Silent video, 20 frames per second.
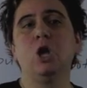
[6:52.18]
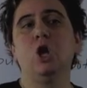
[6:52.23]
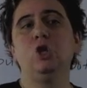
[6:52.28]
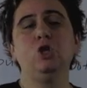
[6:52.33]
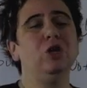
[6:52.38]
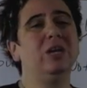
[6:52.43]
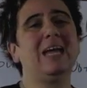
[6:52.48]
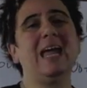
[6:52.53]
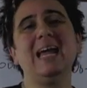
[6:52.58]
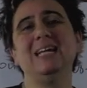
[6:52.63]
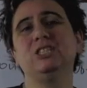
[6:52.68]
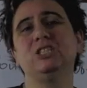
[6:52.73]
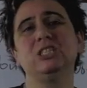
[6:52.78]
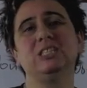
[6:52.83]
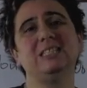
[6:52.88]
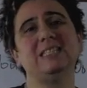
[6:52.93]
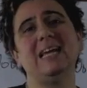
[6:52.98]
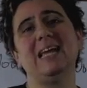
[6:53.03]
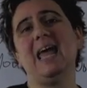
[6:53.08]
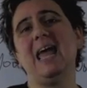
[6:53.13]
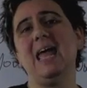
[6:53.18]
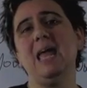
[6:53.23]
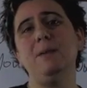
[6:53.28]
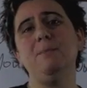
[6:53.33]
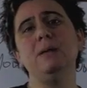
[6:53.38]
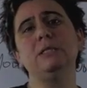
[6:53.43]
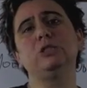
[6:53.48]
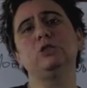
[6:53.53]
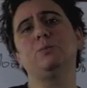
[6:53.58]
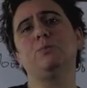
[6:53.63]
you can't just say, hey,
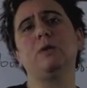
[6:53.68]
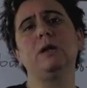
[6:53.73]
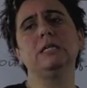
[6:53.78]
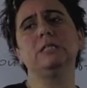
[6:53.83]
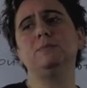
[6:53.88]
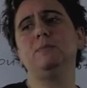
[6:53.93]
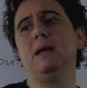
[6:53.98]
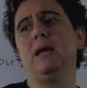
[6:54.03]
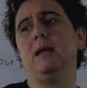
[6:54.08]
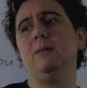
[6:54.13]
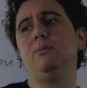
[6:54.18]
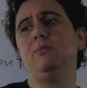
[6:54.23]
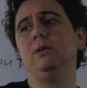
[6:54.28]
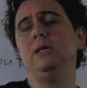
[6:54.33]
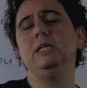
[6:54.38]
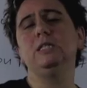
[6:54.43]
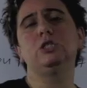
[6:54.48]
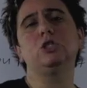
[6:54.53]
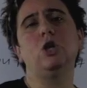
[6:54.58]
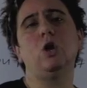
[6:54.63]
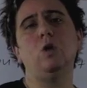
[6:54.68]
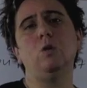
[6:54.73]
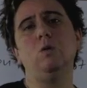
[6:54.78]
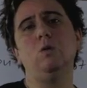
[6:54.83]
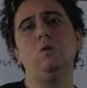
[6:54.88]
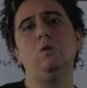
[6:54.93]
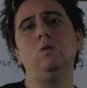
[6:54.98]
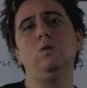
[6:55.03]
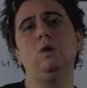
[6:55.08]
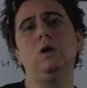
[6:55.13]
Mr. Brinks, man, please
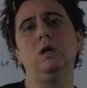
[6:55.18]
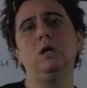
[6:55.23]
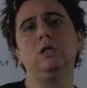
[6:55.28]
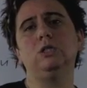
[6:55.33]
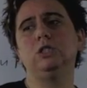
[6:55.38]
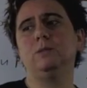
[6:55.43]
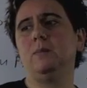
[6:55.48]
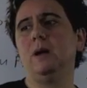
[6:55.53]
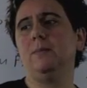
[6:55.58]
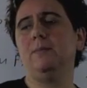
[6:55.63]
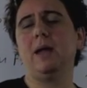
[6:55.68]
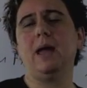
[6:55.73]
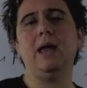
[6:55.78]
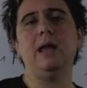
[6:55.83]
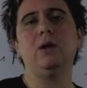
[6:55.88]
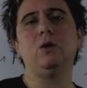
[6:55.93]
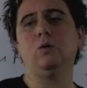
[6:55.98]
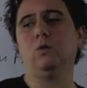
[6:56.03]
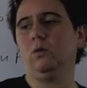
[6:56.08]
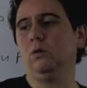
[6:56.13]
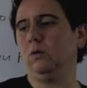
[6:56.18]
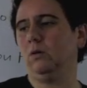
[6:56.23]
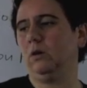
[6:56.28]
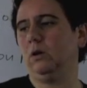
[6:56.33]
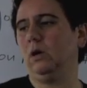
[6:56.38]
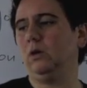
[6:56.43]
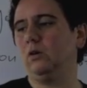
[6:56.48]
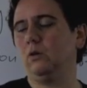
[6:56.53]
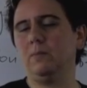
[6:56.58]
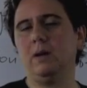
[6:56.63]
go to my bank or
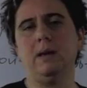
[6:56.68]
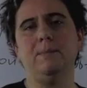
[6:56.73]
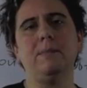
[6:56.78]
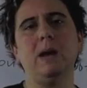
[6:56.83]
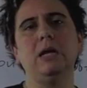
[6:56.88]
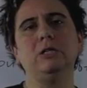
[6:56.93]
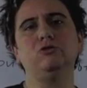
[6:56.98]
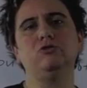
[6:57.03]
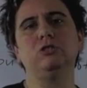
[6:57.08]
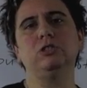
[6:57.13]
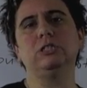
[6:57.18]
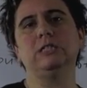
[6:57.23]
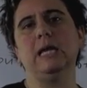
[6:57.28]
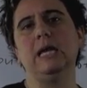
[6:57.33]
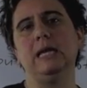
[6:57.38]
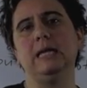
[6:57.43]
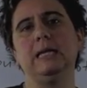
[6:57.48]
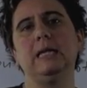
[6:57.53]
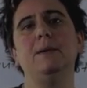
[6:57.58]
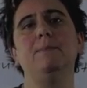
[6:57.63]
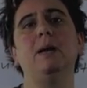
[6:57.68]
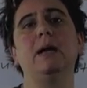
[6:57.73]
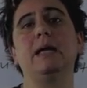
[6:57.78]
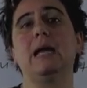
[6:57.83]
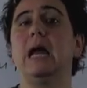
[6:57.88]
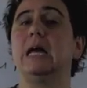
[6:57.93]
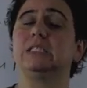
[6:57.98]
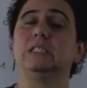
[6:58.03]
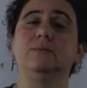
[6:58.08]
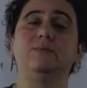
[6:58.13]
under my mattress and get my
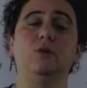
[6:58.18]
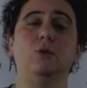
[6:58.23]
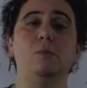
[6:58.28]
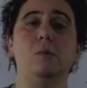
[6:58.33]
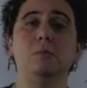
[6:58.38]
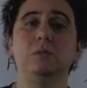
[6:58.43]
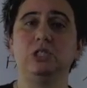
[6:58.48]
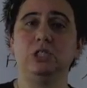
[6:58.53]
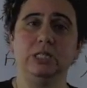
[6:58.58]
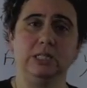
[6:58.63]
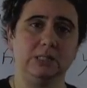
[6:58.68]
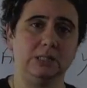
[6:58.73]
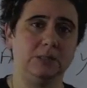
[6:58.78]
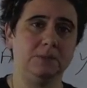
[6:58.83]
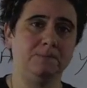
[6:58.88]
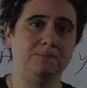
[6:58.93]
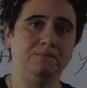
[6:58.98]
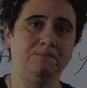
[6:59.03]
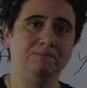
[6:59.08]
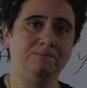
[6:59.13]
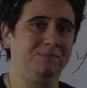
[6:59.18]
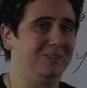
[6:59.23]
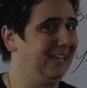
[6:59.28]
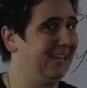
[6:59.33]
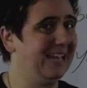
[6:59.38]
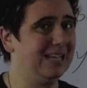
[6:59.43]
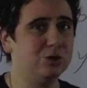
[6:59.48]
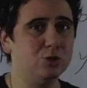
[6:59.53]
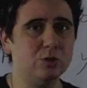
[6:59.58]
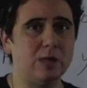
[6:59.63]
cash and fill my machines.
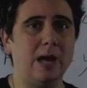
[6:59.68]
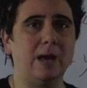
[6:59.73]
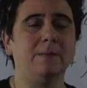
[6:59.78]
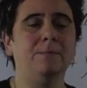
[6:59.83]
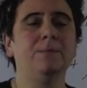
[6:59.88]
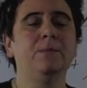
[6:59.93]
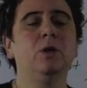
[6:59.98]
Can't do that.